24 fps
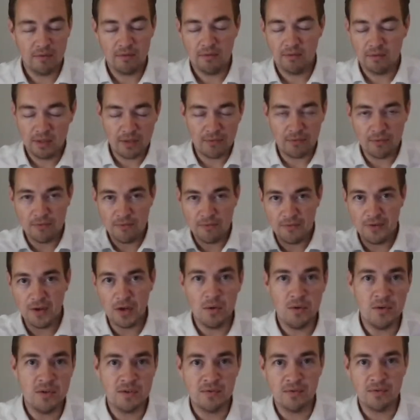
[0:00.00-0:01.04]

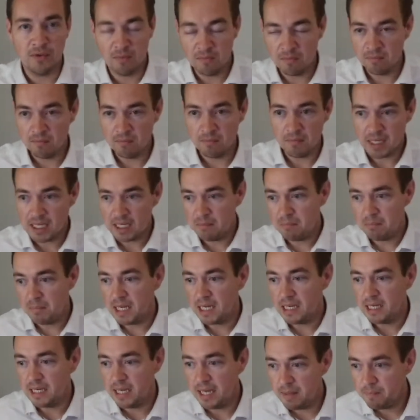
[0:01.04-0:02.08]
views from me and
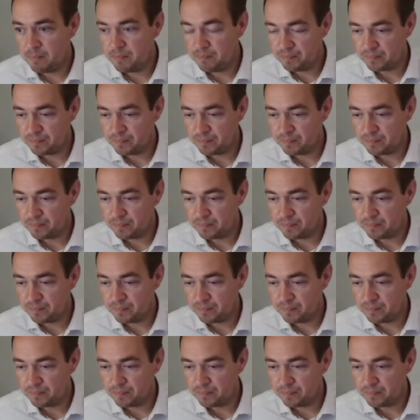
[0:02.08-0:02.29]
him.